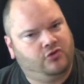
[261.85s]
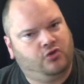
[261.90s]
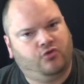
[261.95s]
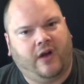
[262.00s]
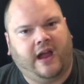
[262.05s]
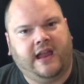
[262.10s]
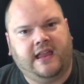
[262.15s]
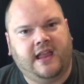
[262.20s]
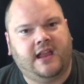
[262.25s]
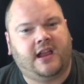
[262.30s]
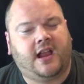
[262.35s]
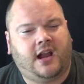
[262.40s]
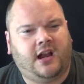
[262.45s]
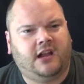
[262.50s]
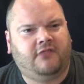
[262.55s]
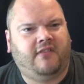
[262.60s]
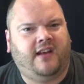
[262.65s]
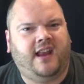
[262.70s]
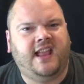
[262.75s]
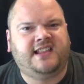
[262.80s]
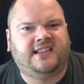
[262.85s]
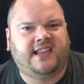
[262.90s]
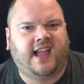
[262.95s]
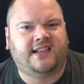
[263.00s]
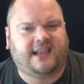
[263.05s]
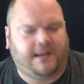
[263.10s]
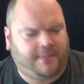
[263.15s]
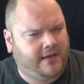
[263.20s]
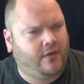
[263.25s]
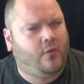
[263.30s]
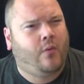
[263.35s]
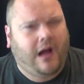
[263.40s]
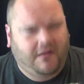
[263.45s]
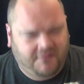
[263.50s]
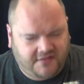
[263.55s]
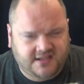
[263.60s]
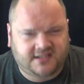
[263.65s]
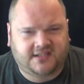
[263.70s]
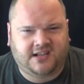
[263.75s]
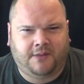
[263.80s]
great it kind of really sets up i think wow
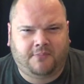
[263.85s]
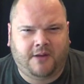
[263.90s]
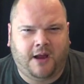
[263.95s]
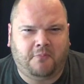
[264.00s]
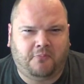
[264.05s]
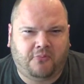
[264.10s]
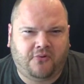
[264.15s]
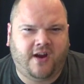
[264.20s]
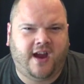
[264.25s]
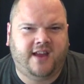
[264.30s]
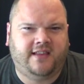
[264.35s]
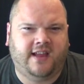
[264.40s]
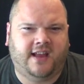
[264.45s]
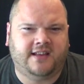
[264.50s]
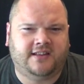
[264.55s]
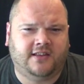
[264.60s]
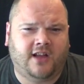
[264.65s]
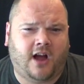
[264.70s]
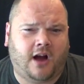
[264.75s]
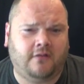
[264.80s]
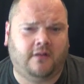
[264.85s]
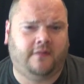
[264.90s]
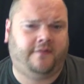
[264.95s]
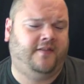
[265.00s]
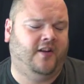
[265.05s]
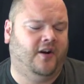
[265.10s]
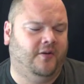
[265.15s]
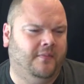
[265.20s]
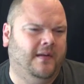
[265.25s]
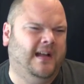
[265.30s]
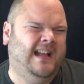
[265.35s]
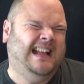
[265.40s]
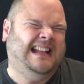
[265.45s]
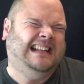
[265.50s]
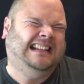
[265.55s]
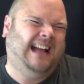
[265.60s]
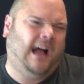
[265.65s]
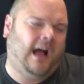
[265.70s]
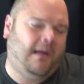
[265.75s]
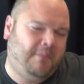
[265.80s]
this is going to be a pretty decent horror film
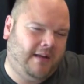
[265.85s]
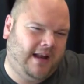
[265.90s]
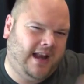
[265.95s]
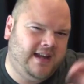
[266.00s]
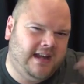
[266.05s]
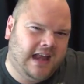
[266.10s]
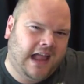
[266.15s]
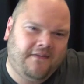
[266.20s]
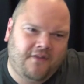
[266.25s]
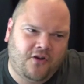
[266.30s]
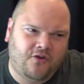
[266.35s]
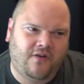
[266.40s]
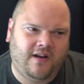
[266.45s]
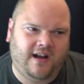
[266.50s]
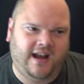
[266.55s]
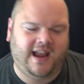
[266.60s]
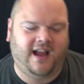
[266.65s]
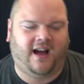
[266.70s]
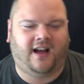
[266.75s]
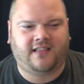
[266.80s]
uh, but it never really.